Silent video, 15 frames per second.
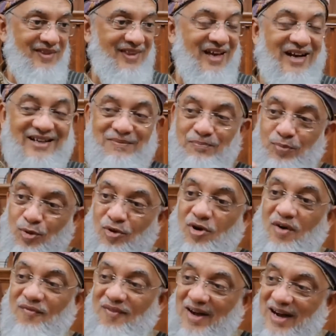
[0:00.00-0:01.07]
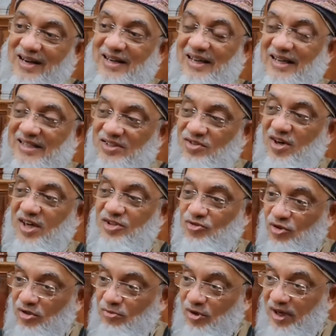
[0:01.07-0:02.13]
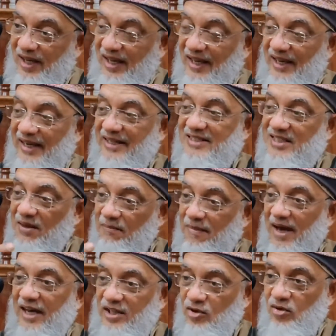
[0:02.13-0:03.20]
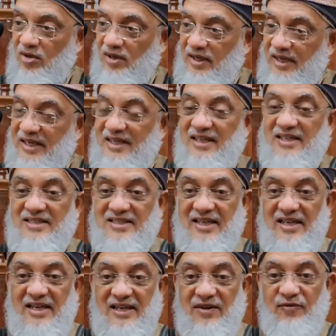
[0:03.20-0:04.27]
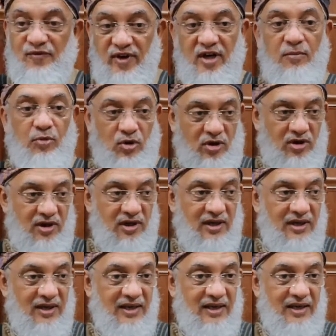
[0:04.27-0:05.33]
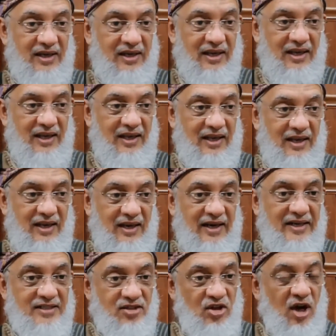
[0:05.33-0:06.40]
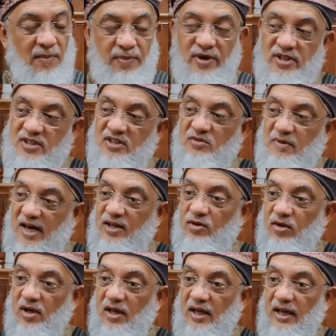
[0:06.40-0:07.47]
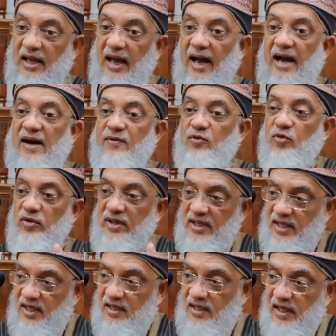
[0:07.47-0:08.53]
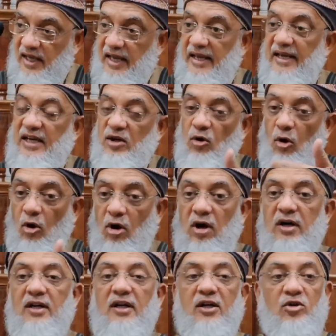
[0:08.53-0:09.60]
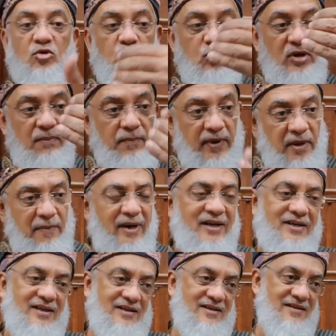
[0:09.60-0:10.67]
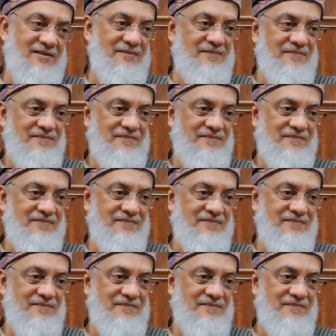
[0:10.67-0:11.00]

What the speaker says: That book of gardening is not a storybook. It's a manual. It is a field book. It is an operations manual. I have to read it in order to implement it.